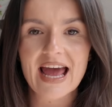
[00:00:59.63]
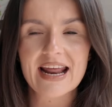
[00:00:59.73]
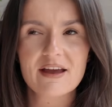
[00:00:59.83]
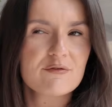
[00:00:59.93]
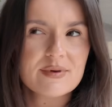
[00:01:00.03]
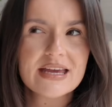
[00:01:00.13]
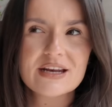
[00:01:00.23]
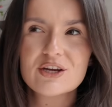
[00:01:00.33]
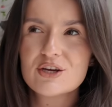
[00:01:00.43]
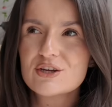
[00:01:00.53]
and I have
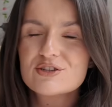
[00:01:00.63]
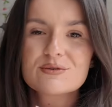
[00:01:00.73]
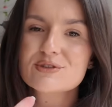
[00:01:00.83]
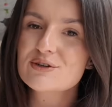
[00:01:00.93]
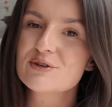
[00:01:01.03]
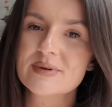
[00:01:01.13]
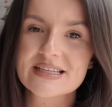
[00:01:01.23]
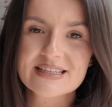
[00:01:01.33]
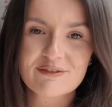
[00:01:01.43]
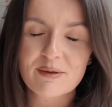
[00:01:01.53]
been doing social
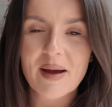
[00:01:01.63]
media for the